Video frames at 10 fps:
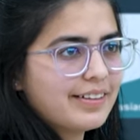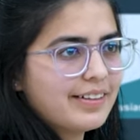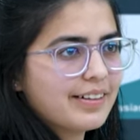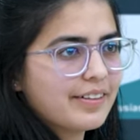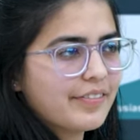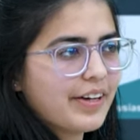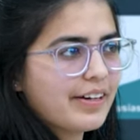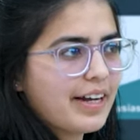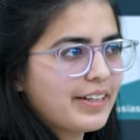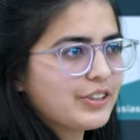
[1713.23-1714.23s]

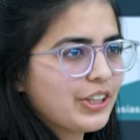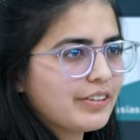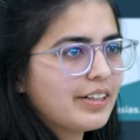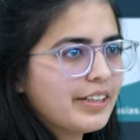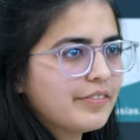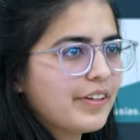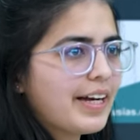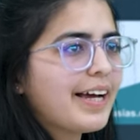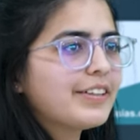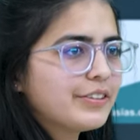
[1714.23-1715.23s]
Where
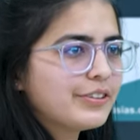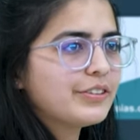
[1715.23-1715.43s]
I